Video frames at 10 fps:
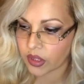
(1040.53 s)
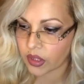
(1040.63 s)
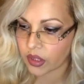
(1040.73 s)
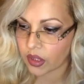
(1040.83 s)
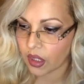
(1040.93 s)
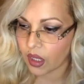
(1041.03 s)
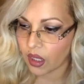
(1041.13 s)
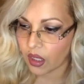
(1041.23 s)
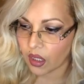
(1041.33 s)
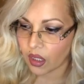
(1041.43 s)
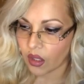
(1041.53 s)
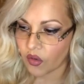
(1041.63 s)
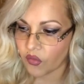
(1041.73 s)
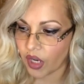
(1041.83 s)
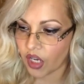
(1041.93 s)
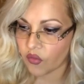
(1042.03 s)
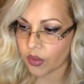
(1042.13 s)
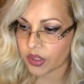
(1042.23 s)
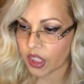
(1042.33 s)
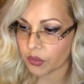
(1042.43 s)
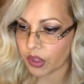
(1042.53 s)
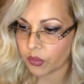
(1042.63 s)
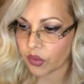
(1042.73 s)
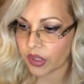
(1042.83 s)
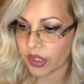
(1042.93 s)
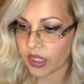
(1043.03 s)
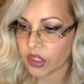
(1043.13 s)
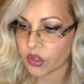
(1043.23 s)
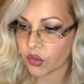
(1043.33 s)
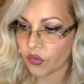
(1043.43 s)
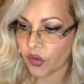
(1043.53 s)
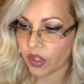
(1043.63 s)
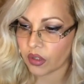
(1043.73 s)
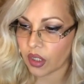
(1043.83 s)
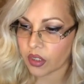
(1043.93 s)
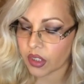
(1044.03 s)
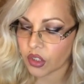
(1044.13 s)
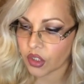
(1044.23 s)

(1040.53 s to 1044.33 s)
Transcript: 5. Protect people and nations with fair laws and just courts.